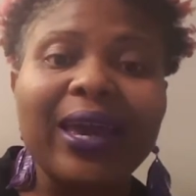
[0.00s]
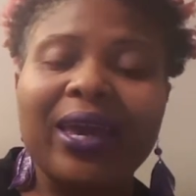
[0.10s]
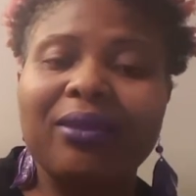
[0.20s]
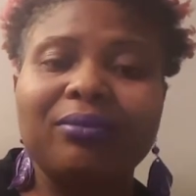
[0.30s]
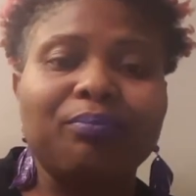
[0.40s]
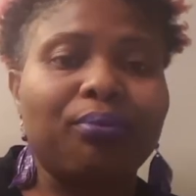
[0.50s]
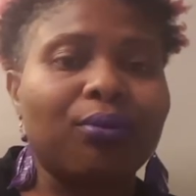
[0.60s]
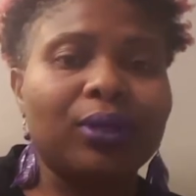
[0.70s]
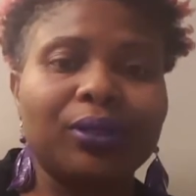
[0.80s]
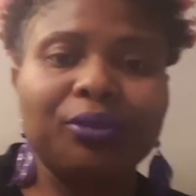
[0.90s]
and
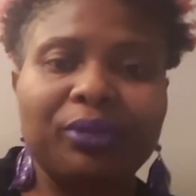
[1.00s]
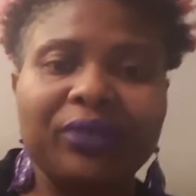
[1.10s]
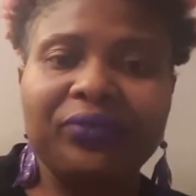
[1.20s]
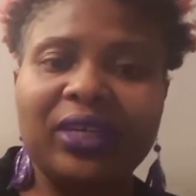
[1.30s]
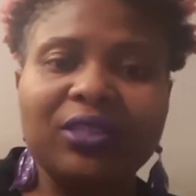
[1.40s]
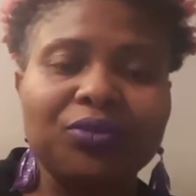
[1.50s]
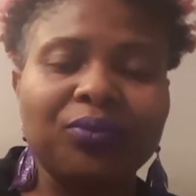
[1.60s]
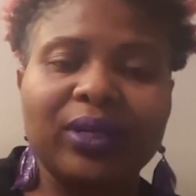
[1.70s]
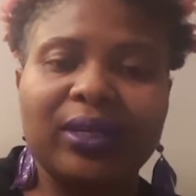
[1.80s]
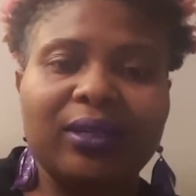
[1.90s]
pour a little bit of each
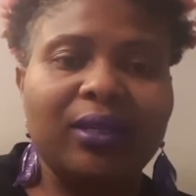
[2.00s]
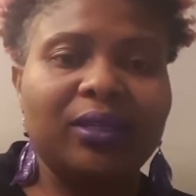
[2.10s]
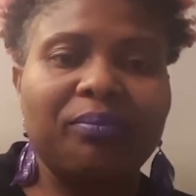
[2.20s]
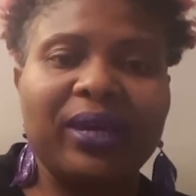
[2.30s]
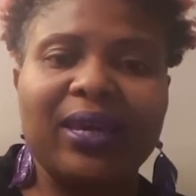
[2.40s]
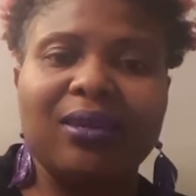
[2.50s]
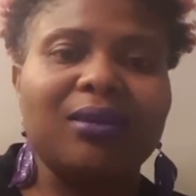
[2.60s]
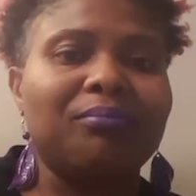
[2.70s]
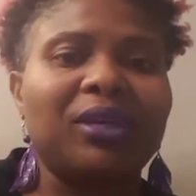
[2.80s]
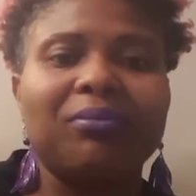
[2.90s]
one in the
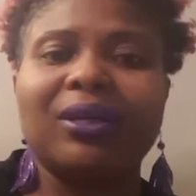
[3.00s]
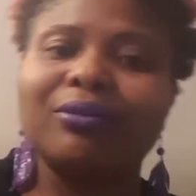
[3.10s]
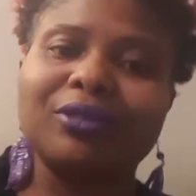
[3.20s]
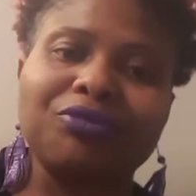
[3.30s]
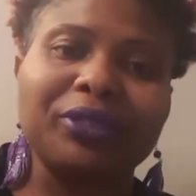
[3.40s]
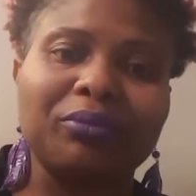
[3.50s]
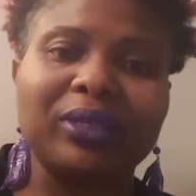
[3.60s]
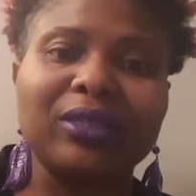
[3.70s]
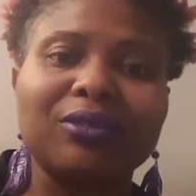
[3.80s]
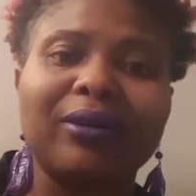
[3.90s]
baggie and make my own trail
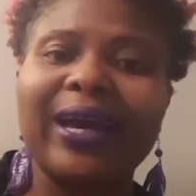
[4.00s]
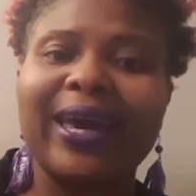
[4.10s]
mix. So I